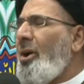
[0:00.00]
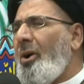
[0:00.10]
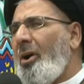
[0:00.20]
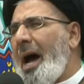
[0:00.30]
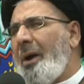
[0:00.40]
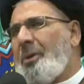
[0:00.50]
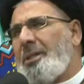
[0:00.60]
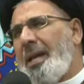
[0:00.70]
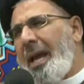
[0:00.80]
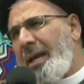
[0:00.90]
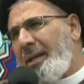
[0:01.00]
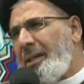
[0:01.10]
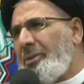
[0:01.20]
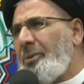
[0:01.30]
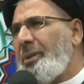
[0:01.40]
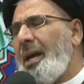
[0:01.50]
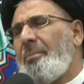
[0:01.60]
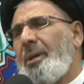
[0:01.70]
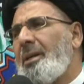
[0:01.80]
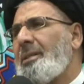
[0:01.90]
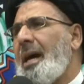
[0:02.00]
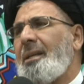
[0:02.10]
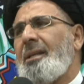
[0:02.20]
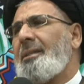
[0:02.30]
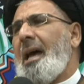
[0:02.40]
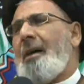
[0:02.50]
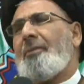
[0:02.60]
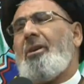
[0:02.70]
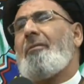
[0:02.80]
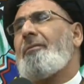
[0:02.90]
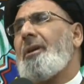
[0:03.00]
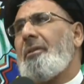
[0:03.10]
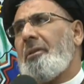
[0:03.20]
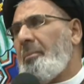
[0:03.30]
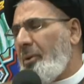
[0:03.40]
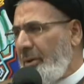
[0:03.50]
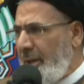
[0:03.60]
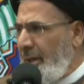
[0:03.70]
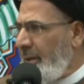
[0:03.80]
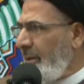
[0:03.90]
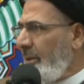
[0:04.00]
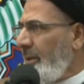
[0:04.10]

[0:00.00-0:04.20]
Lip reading: oh, I was angry today because I didn't have coffee in the morning.